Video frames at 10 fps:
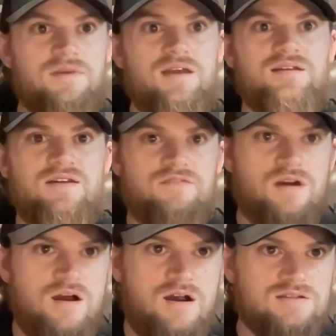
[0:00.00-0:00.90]
and dev
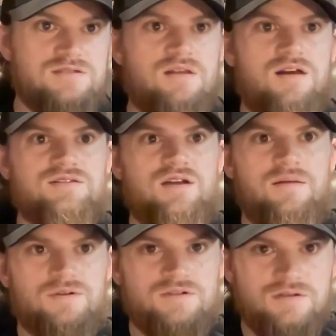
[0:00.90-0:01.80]
costs, lost
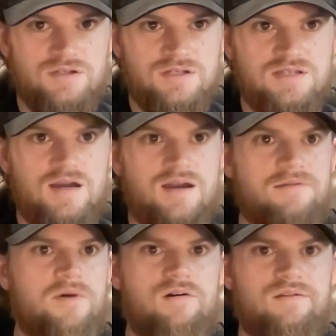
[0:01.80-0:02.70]
opportunity
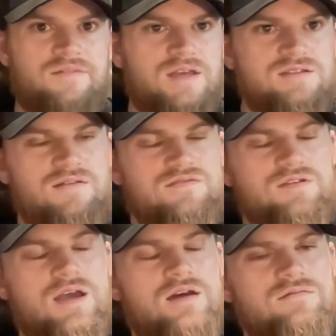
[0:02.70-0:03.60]
time, all of that stuff. So
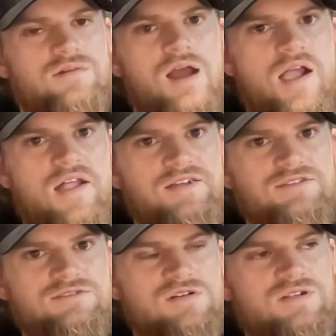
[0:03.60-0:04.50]
that
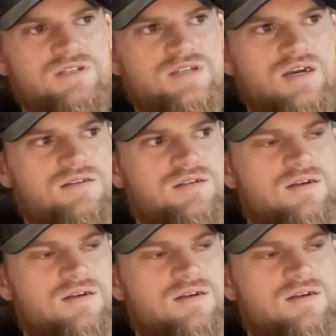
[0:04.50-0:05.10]
really sucked.